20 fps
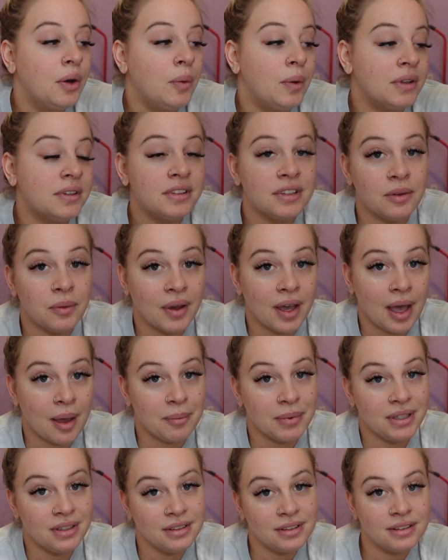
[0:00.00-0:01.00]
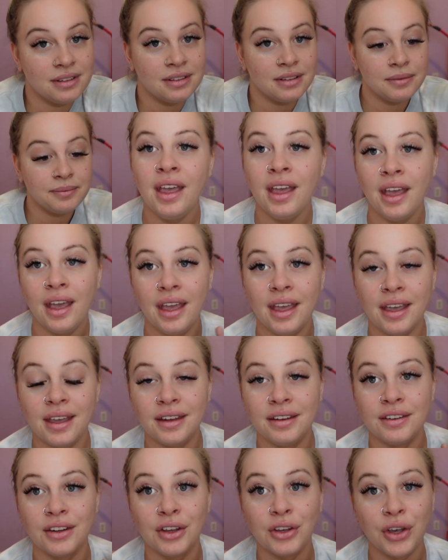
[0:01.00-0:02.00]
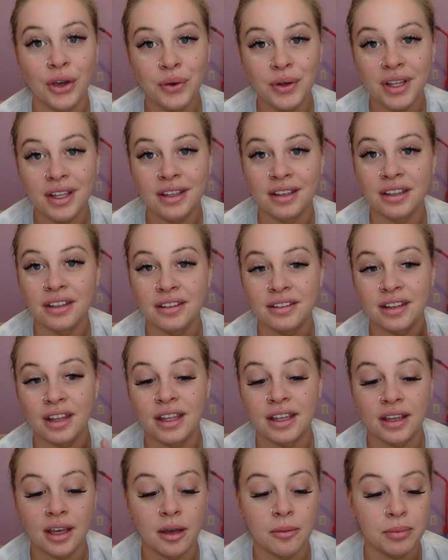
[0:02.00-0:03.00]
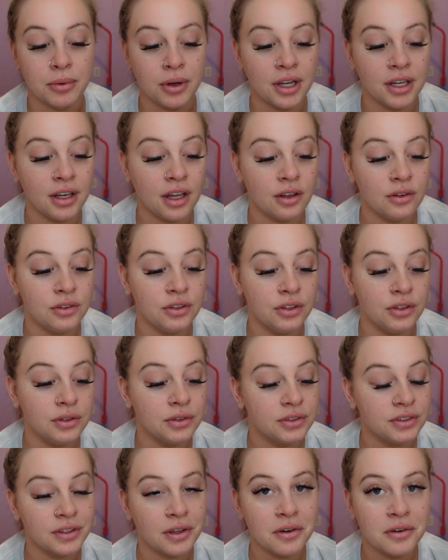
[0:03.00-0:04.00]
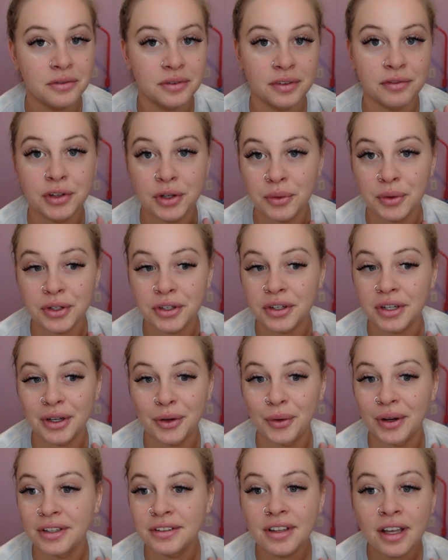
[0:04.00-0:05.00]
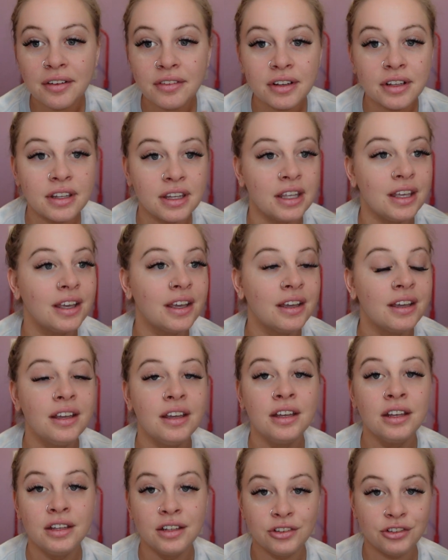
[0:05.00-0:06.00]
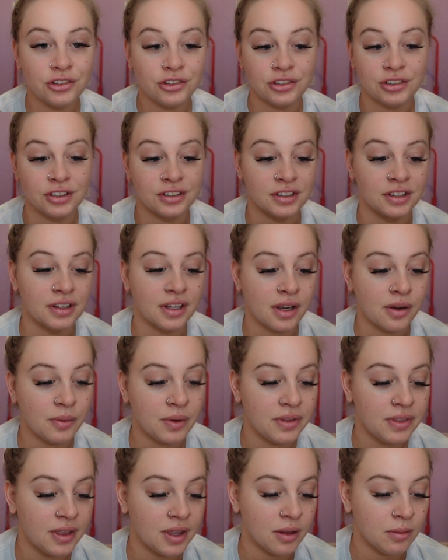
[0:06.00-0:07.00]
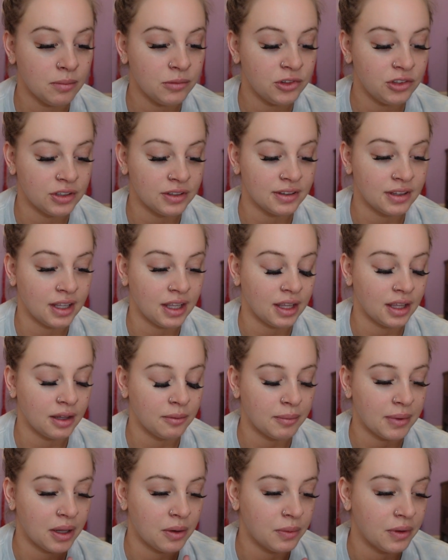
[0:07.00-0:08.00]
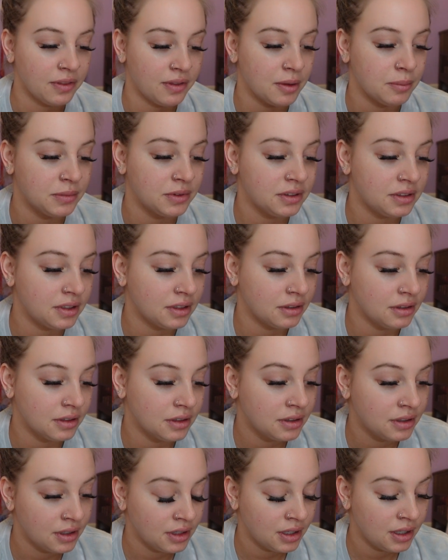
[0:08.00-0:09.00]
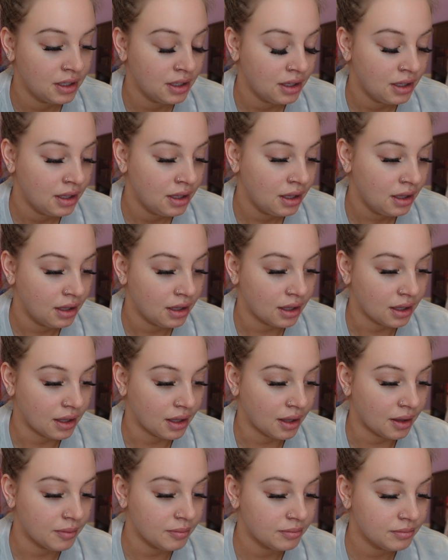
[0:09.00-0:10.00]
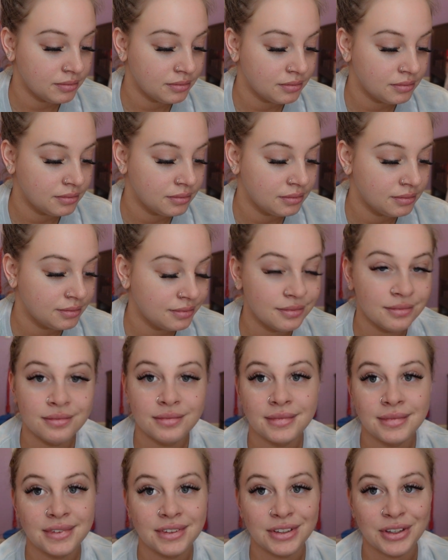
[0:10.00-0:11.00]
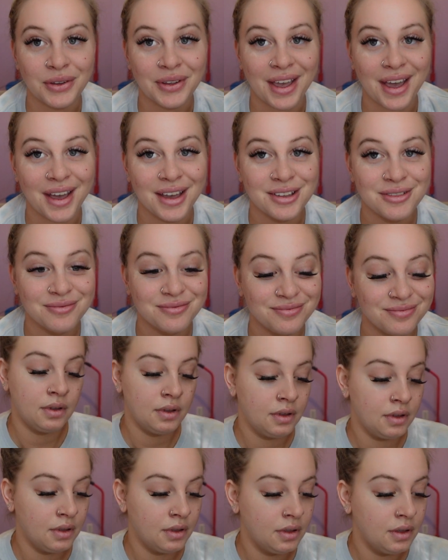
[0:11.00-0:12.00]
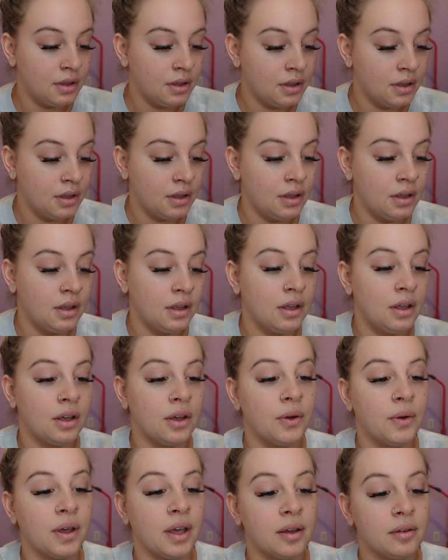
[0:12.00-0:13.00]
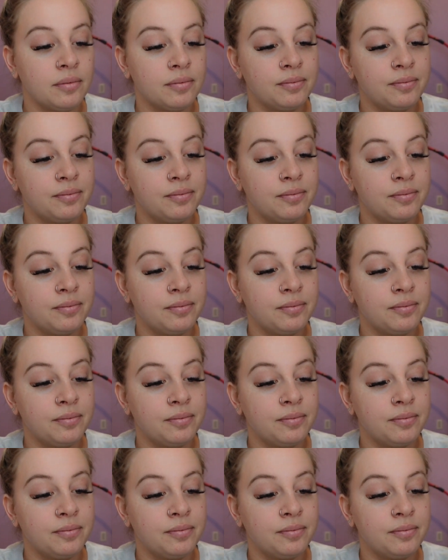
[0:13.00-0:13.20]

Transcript: we'll see what happens. And Cody is like up right now too. So if you're wondering where's Everly, she's in there with him. She's laying in bed with him still. Um, so yeah. Okay.